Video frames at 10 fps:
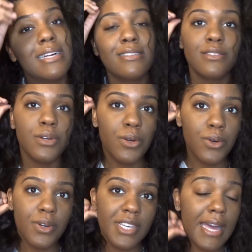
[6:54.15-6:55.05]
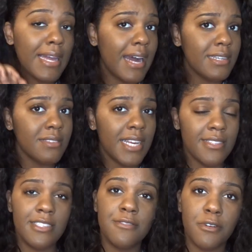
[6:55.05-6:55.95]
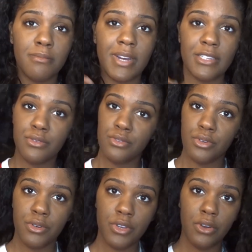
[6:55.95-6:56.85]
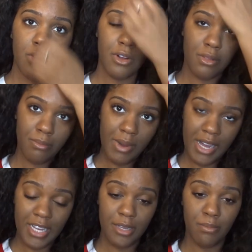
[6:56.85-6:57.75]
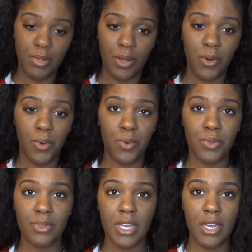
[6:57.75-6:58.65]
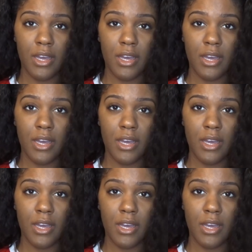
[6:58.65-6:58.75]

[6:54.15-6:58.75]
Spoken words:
So yeah guys, that's it for my tutorial on my blonde